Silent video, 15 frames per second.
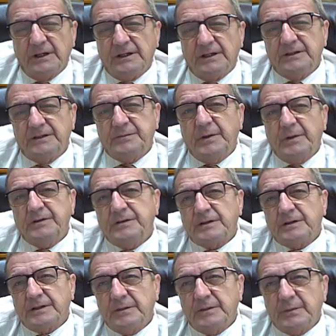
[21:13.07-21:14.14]
Is
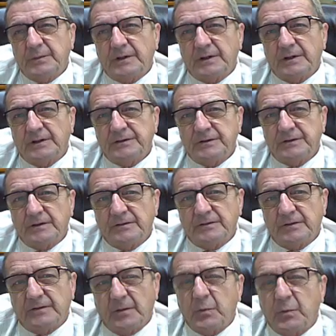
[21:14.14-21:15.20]
basically because of
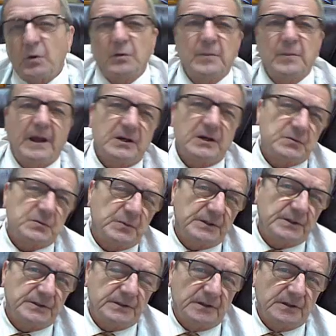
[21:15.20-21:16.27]
poor
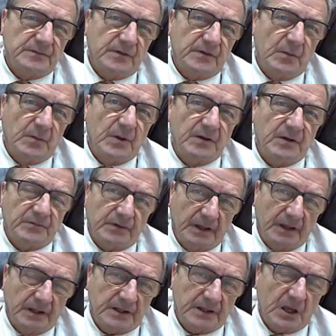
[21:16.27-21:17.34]
management of money
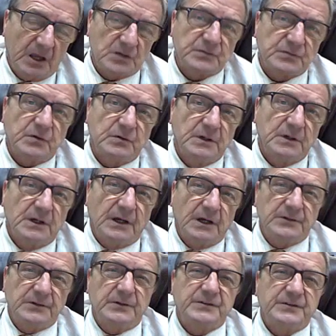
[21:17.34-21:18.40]
cash flow.
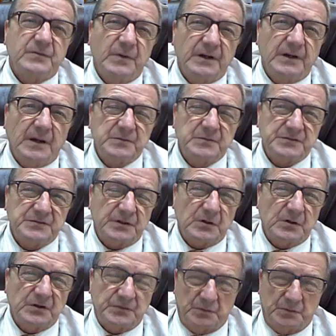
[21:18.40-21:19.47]
Underestimated how much it's going to
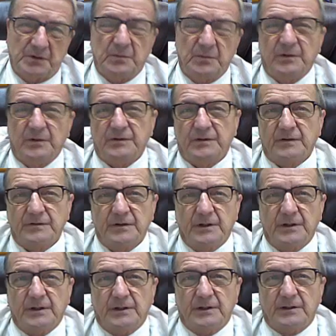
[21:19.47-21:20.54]
cost to run a business.
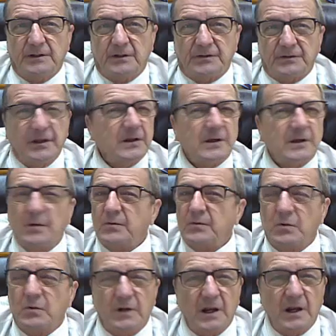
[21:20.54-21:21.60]
They could come
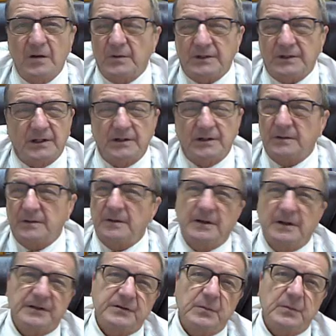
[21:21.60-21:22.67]
creative, but they
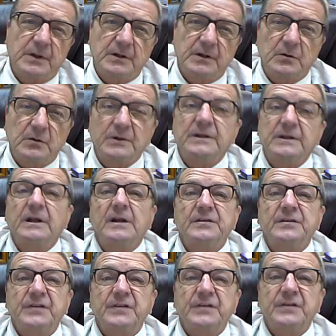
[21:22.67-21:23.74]
underestimated or they didn't
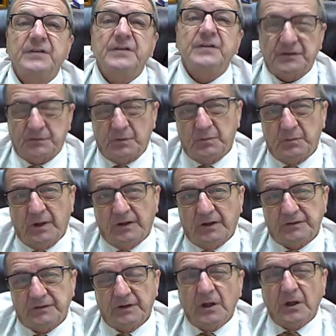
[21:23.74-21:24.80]
understand their customer
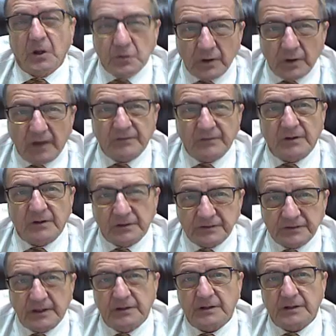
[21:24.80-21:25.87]
base. You have to
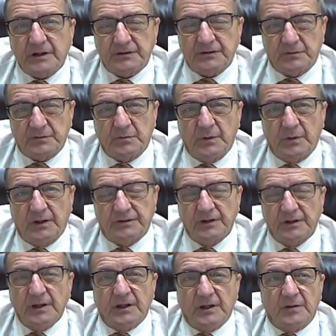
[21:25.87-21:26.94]
understand your customer base.
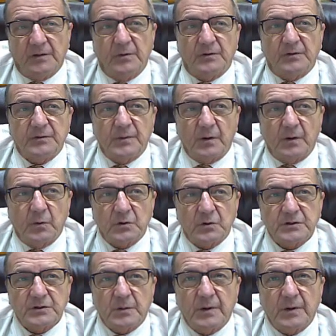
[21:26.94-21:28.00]
In most of my
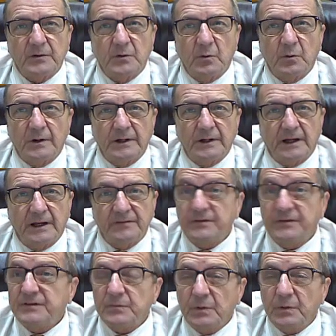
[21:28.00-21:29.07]
workshop, I do one on
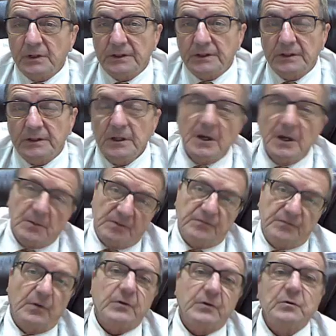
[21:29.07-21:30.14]
feasibility
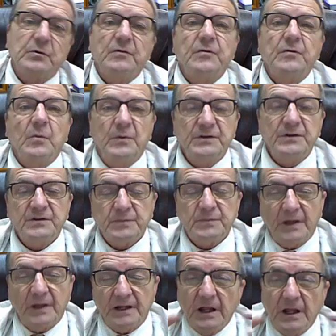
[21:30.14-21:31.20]
before you do a full business plan.